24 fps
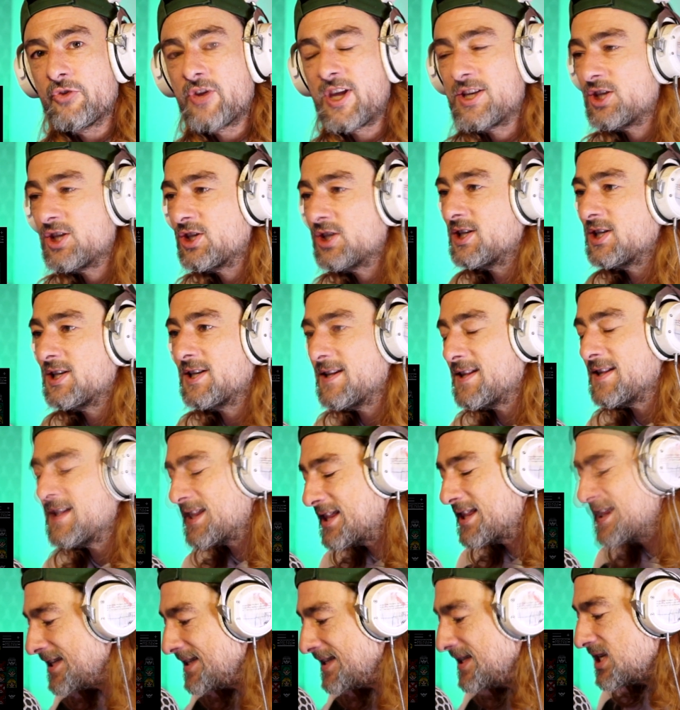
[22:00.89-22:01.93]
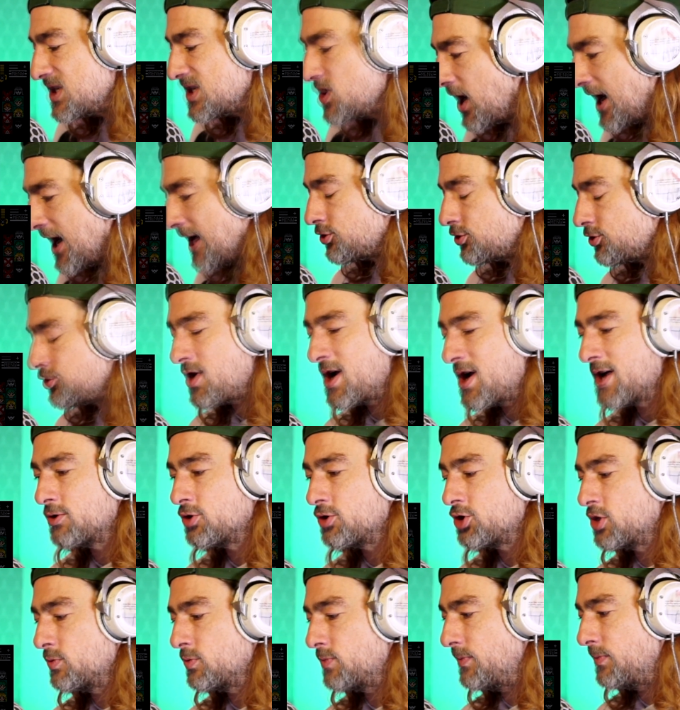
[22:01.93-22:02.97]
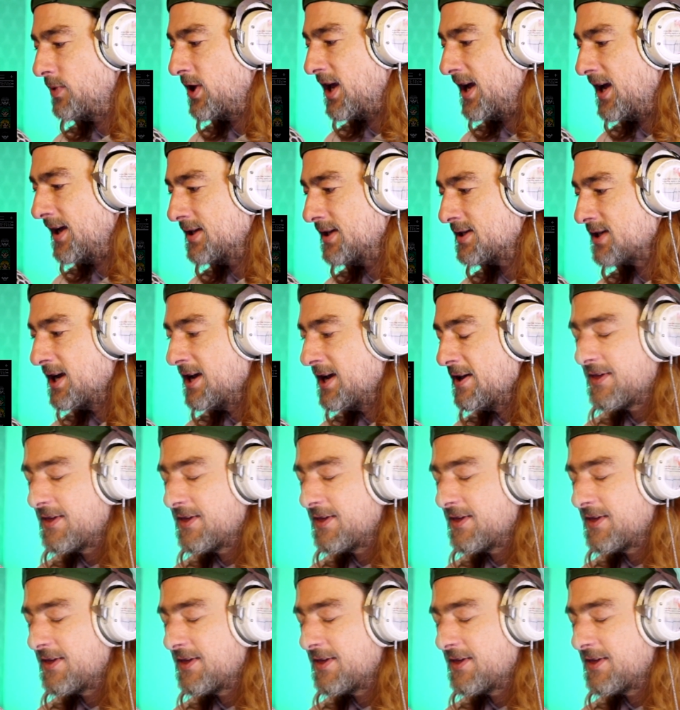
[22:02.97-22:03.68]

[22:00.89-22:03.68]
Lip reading: This is not how triangle should be played.